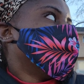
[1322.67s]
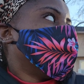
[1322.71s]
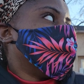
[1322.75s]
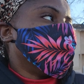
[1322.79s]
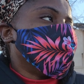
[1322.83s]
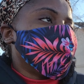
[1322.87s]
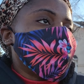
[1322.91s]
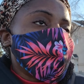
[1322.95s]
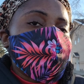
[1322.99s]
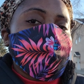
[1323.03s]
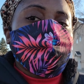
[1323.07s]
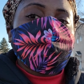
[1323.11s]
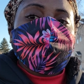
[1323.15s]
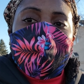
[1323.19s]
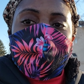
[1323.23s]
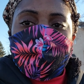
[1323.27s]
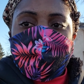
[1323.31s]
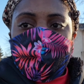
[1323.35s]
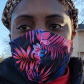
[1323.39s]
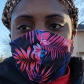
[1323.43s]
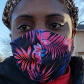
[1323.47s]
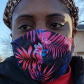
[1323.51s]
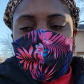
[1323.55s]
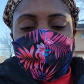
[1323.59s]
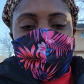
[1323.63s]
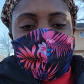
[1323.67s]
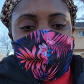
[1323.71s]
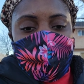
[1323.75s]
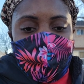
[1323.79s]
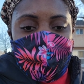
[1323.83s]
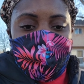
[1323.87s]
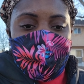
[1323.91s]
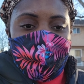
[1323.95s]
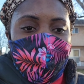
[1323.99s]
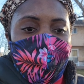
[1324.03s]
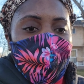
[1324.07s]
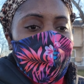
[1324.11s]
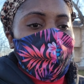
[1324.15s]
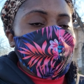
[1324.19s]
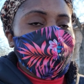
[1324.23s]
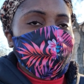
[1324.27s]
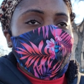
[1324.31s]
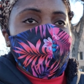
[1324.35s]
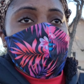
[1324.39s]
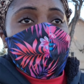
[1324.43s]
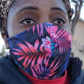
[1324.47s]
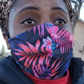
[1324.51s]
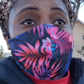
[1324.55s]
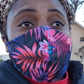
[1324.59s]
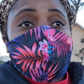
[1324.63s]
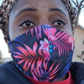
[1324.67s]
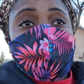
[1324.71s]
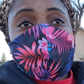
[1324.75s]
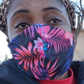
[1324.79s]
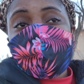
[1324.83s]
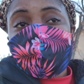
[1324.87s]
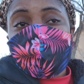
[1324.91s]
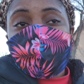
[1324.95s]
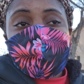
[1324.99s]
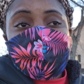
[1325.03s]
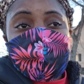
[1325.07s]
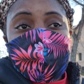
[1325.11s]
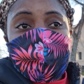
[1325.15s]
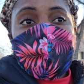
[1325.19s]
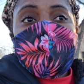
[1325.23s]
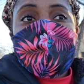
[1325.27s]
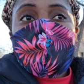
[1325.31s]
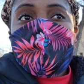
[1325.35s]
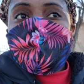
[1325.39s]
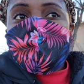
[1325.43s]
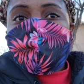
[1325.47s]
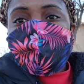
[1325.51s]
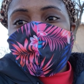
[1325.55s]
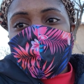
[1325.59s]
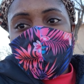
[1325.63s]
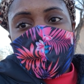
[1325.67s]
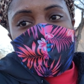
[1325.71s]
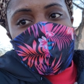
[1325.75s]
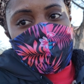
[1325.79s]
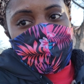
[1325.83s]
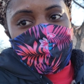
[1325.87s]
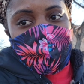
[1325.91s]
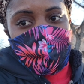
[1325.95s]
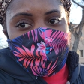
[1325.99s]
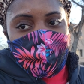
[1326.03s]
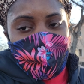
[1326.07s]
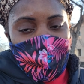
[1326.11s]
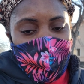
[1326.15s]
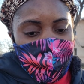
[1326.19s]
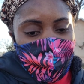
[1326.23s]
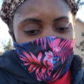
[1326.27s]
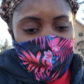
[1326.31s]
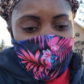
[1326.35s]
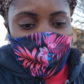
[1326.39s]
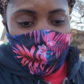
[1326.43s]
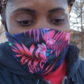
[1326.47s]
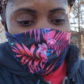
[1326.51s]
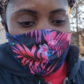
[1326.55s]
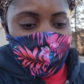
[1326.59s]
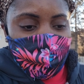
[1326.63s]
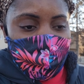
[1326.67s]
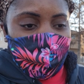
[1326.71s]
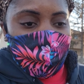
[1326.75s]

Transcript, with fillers: and I'm appreciating all the recommendations so keep them coming